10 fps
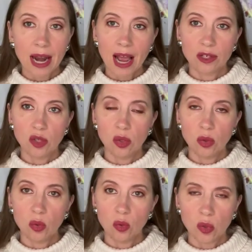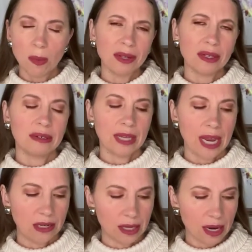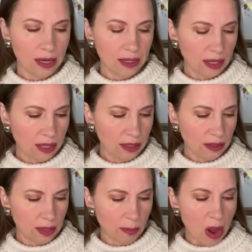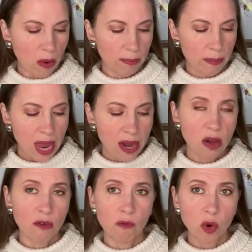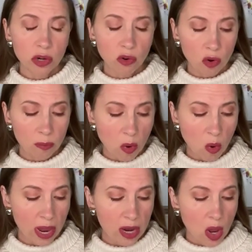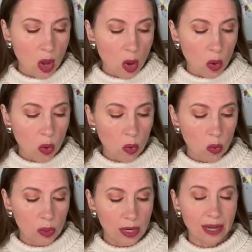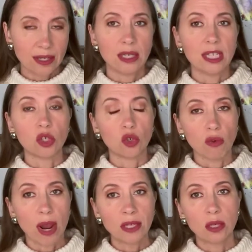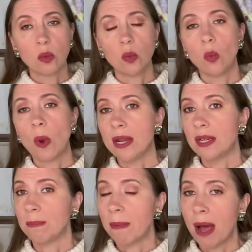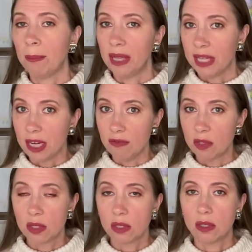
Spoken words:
has two small little case studies, and it's about Ben, a 4-year-old boy who gets distressed when his mom leaves.